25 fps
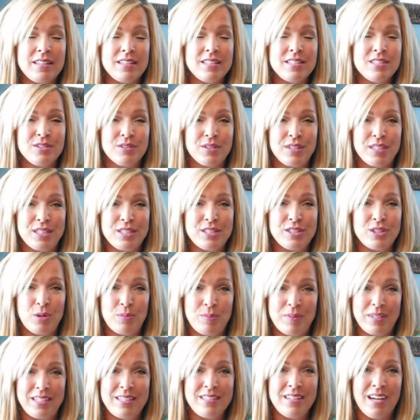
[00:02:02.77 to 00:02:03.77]
this story so
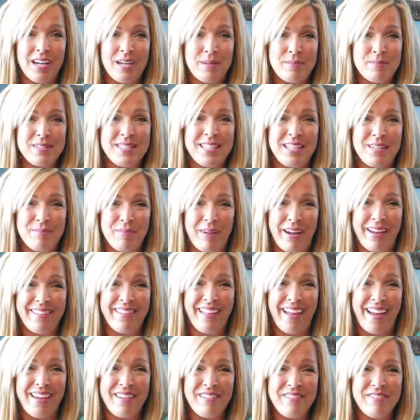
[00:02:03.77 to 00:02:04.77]
many times in my
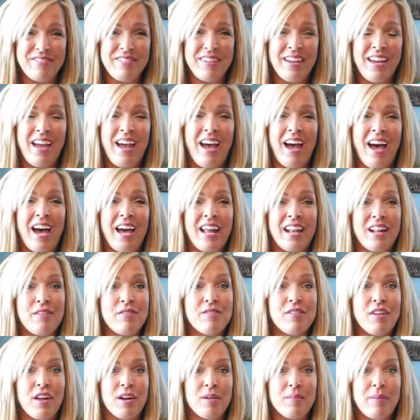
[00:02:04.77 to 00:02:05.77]
life, and I've
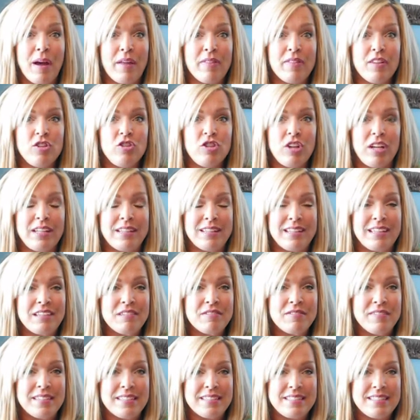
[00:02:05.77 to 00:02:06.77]
thought about the chain link
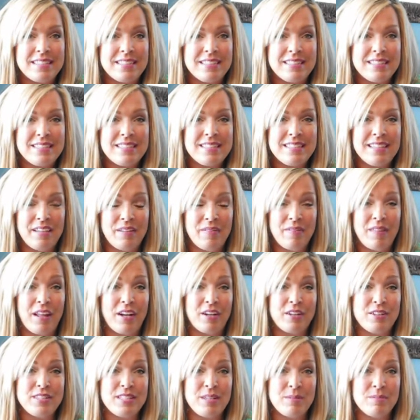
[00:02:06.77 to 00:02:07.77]
fences that
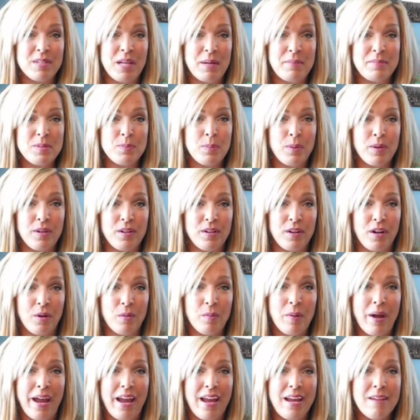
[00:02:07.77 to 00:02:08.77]
are sometimes put in our
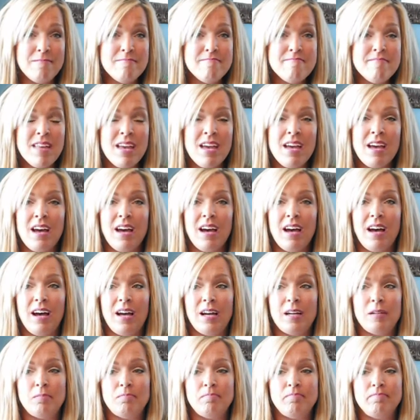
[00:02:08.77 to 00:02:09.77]
way.
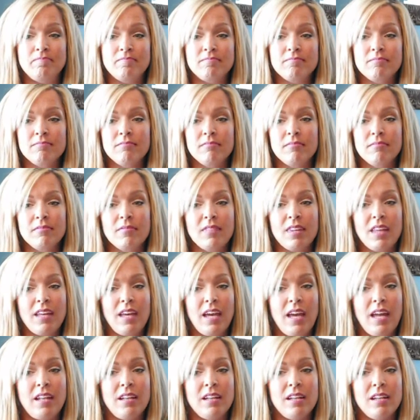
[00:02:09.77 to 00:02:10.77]
Um,
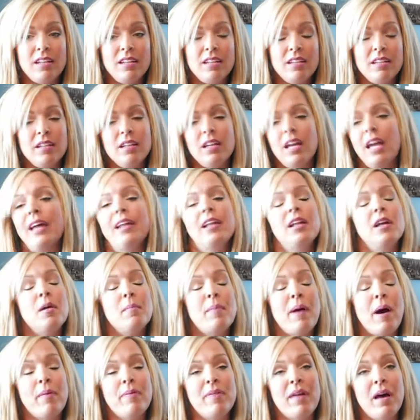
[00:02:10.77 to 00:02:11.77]
and and
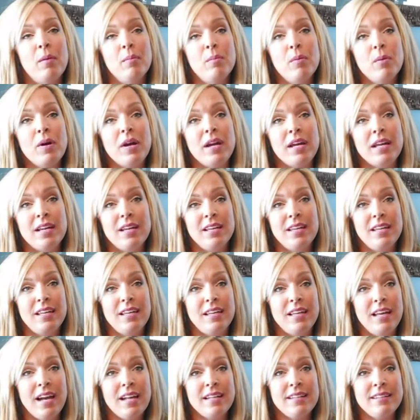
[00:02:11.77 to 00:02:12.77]
about that boy,
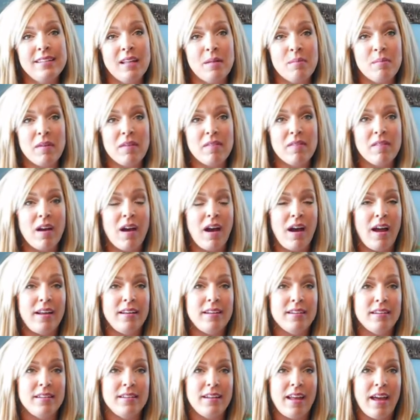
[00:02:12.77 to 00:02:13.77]
he had something that I
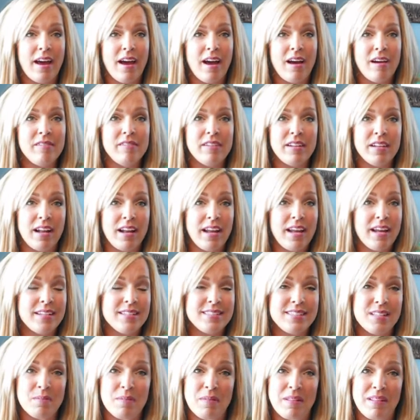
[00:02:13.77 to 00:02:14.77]
didn't have, and I had
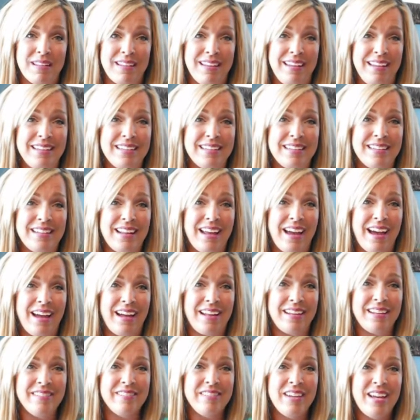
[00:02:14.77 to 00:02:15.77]
something that he didn't
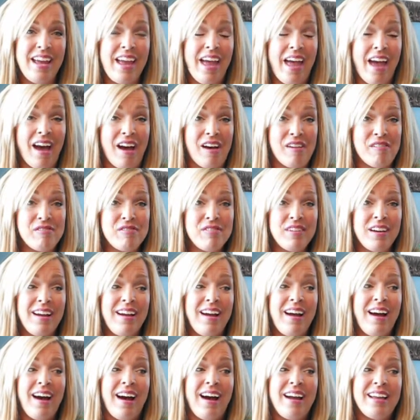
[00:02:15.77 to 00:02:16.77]
have. Have
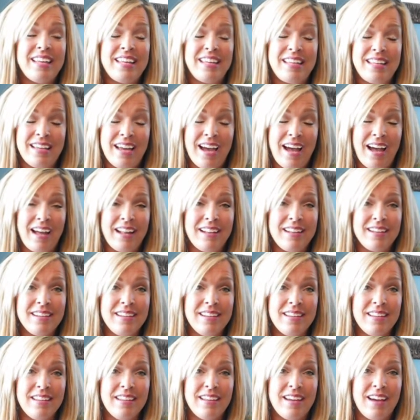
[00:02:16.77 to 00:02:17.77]
he had
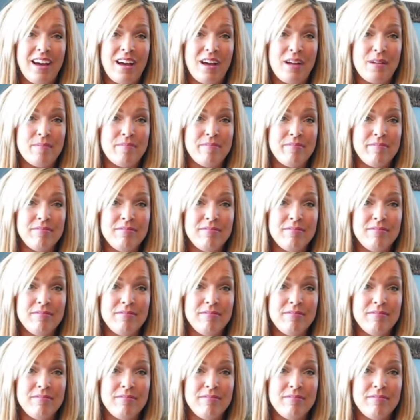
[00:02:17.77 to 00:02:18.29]
um,